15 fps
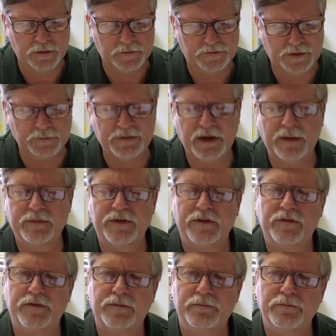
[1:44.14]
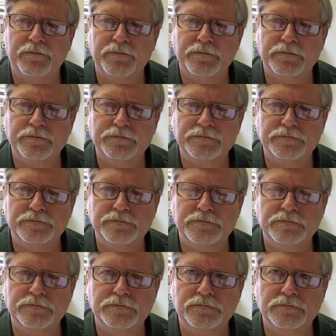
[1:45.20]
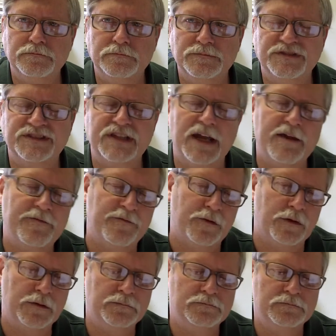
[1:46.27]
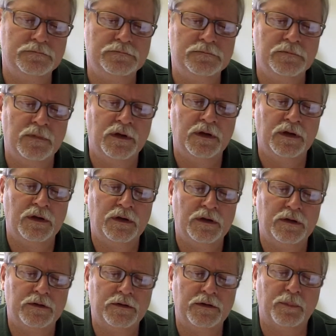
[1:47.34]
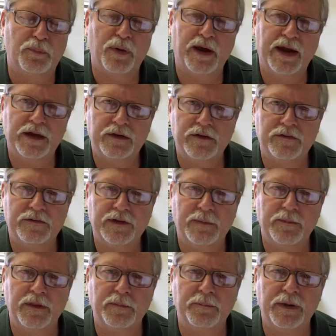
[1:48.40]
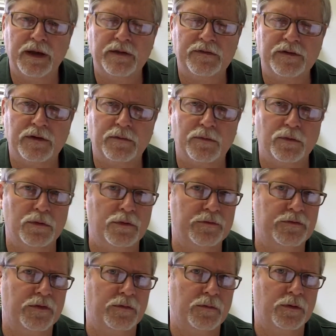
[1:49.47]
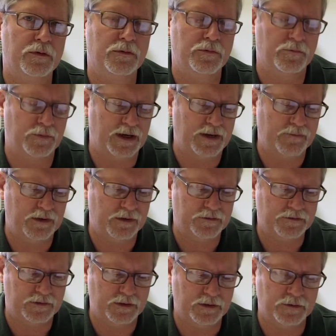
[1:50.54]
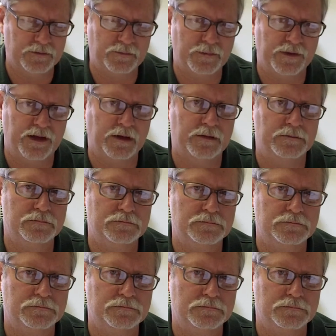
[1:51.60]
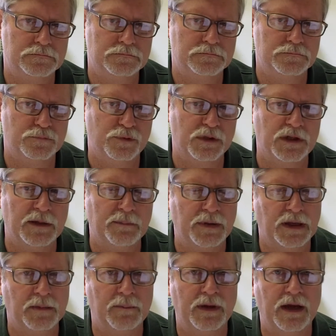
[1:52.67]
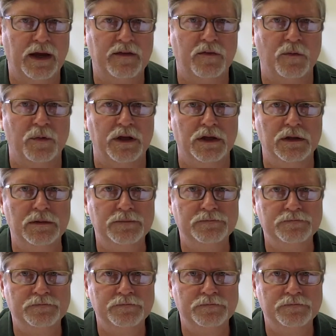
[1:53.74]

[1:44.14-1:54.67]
sometimes it's safer to practice some of the basic rules of the road and driving skills without really being behind the wheel.